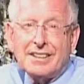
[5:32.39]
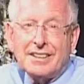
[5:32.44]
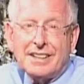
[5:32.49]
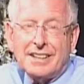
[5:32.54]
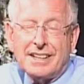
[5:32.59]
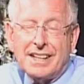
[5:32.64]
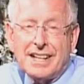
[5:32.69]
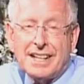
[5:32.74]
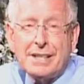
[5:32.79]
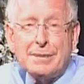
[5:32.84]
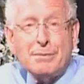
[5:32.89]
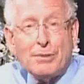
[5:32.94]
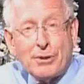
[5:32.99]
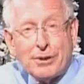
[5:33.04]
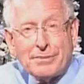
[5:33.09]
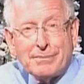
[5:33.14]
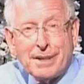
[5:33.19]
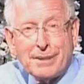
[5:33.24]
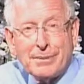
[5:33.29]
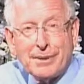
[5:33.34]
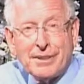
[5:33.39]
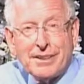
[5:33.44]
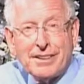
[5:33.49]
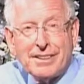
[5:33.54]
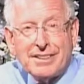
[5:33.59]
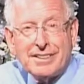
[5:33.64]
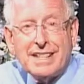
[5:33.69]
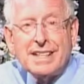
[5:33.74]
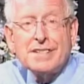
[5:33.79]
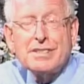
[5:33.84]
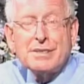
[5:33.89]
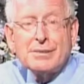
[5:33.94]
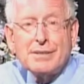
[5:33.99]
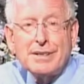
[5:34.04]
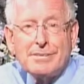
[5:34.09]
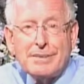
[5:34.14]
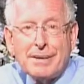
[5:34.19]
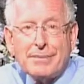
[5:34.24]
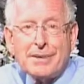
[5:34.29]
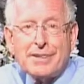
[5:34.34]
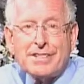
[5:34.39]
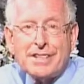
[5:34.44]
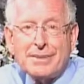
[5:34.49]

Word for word: that any board member needs to remember